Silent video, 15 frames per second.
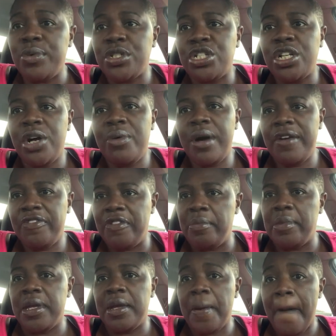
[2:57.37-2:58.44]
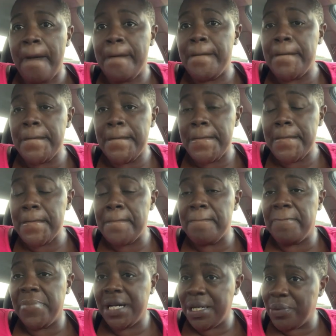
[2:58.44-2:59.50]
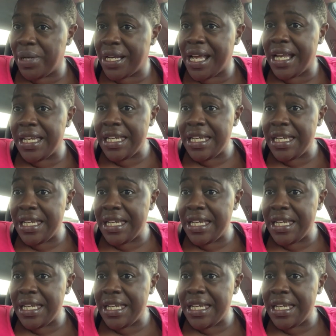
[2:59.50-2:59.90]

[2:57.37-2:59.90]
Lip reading: would show up for me. But when I